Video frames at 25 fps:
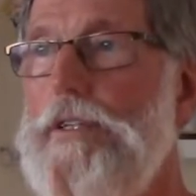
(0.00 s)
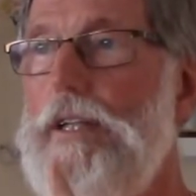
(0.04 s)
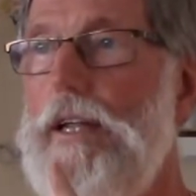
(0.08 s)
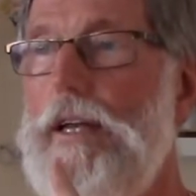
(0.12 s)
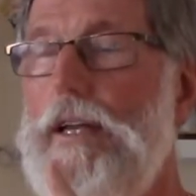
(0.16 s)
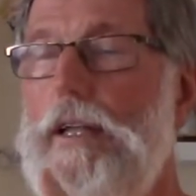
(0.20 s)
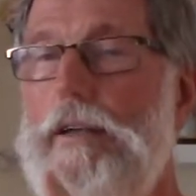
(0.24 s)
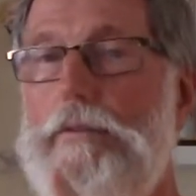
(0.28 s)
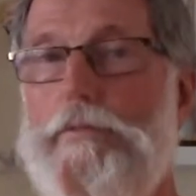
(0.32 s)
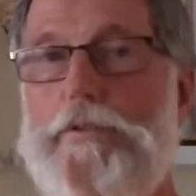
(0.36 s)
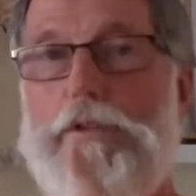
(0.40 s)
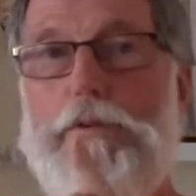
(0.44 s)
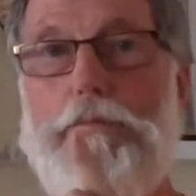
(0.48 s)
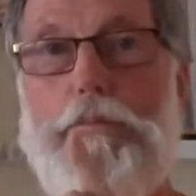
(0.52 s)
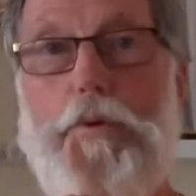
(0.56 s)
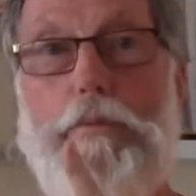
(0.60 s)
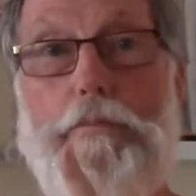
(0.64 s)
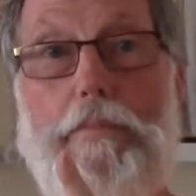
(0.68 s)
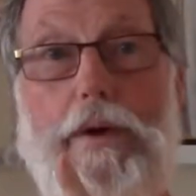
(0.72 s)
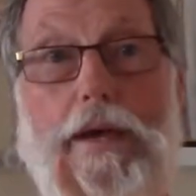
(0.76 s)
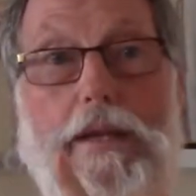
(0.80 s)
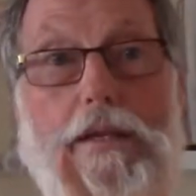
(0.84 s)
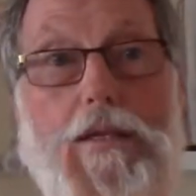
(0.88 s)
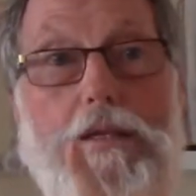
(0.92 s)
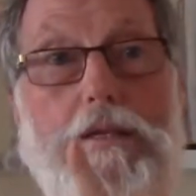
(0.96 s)
that gives a
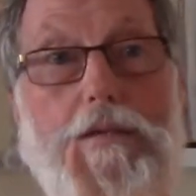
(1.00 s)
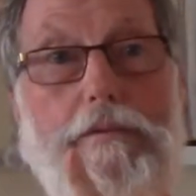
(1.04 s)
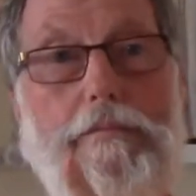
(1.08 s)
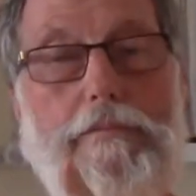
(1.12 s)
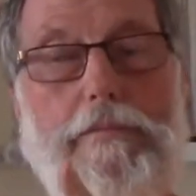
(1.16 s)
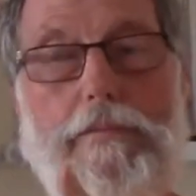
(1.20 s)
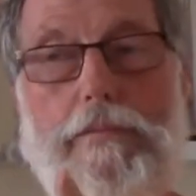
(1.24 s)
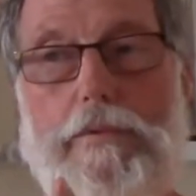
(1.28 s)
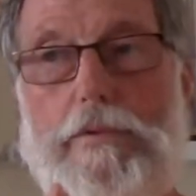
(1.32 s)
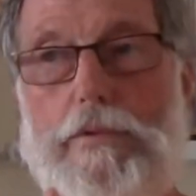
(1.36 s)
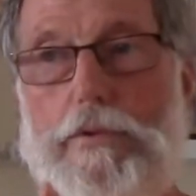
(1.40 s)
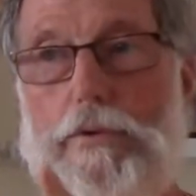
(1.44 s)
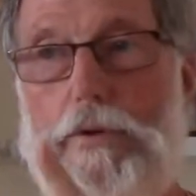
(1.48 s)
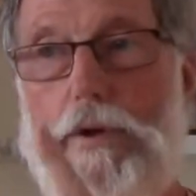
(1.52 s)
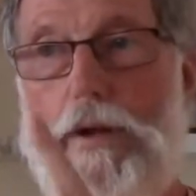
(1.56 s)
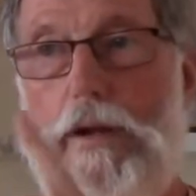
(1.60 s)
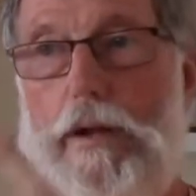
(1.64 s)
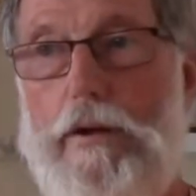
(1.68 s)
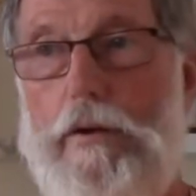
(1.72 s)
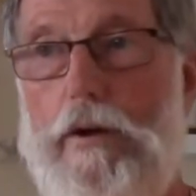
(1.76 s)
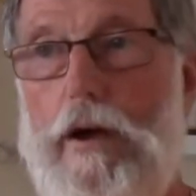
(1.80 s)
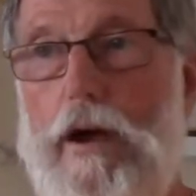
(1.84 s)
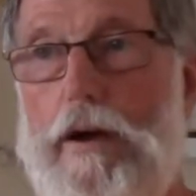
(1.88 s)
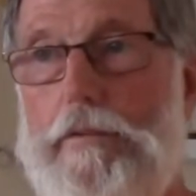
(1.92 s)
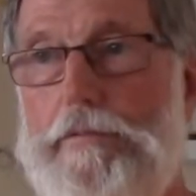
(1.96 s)
momentum to a
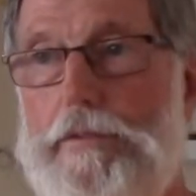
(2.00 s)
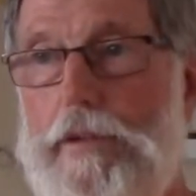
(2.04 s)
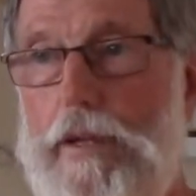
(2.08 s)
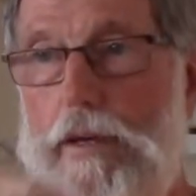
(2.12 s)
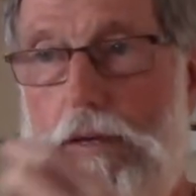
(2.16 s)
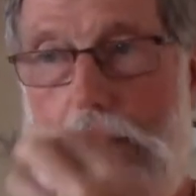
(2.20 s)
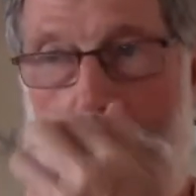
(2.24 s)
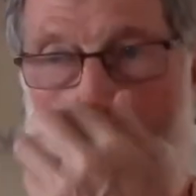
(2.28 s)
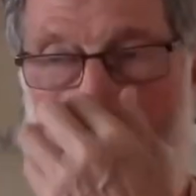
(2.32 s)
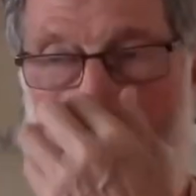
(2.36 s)
hereafter.